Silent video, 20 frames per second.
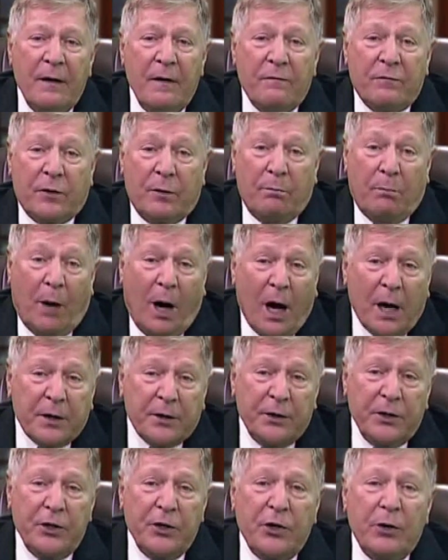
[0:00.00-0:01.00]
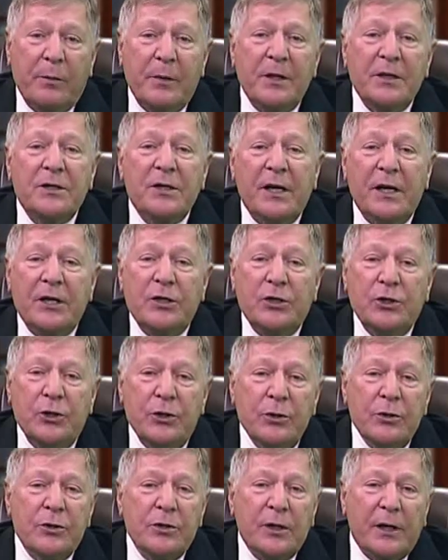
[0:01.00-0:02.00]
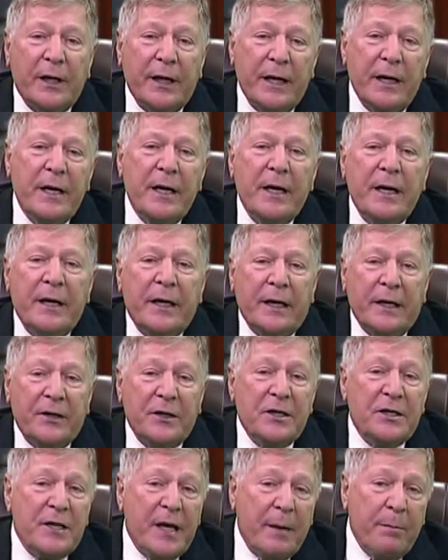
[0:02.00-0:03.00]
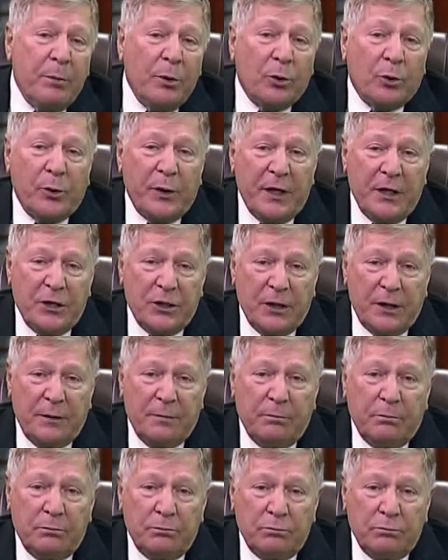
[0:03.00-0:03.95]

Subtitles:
For modern humans, it is usually in the temple region.